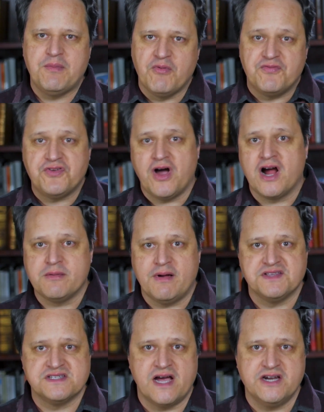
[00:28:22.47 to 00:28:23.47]
People have talked
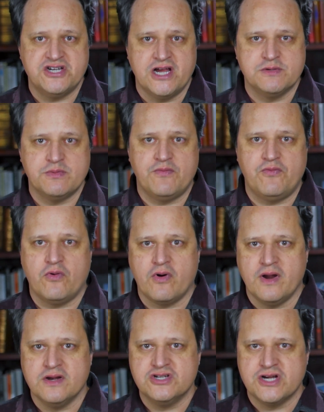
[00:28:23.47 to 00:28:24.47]
about sidechains
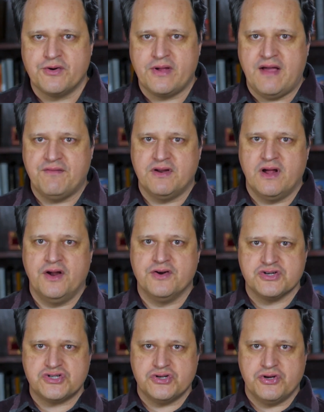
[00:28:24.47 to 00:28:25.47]
before and generally haven't
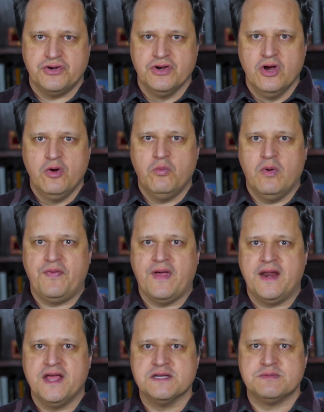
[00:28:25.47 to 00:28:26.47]
understood what
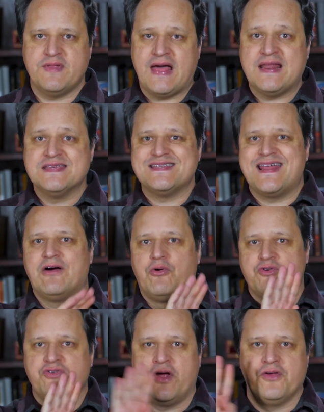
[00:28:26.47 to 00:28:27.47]
that is, but that is that
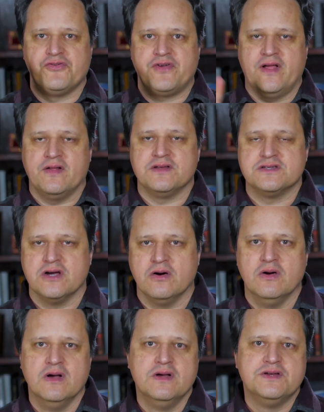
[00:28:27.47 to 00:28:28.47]
horizontal scale.
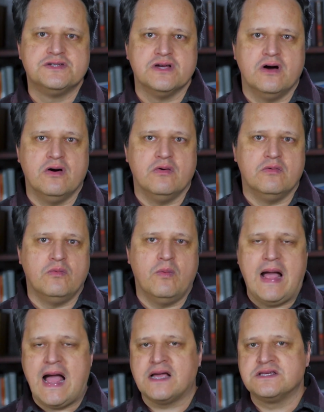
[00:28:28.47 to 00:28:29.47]
So
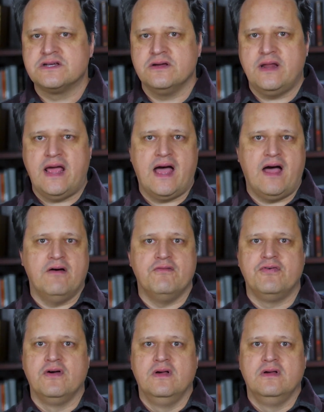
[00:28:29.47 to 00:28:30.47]
Wax could
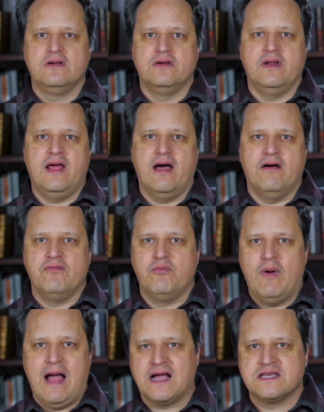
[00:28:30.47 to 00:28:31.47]
have
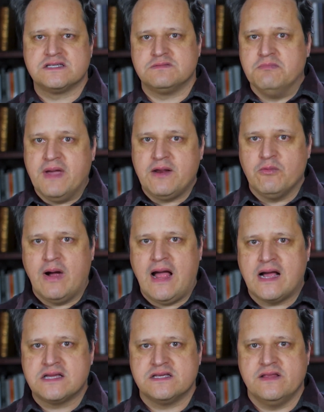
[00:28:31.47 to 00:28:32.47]
Wax, main
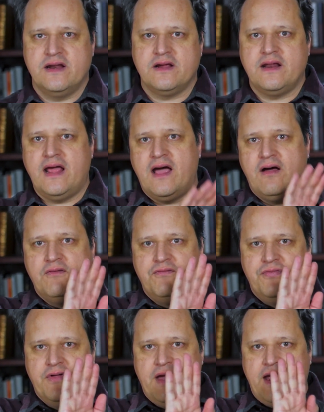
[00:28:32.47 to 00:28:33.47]
Wax, and then it could
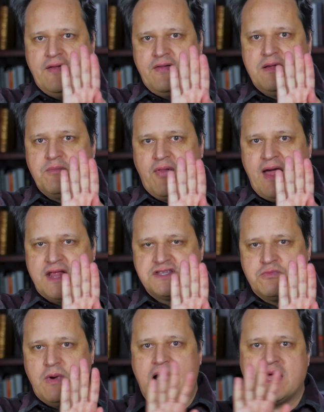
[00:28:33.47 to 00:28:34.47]
have the alien
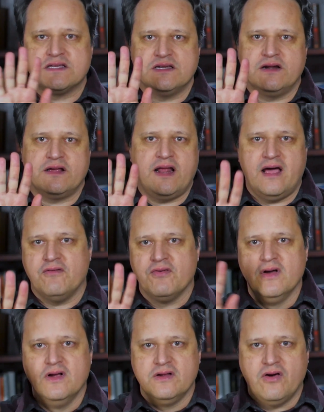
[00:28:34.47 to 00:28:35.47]
planets Wax, and then it could have
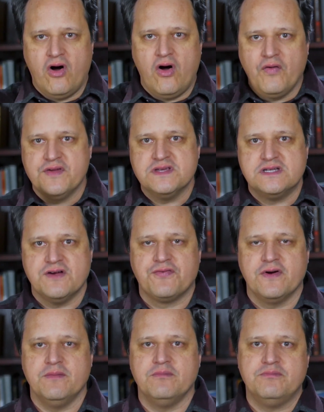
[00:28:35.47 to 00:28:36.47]
all these
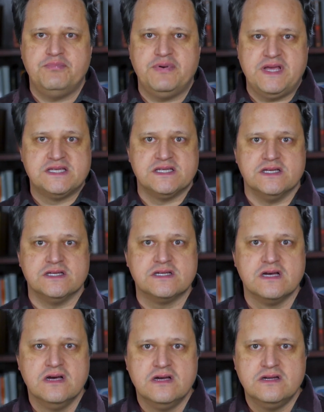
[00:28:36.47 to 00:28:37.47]
different pieces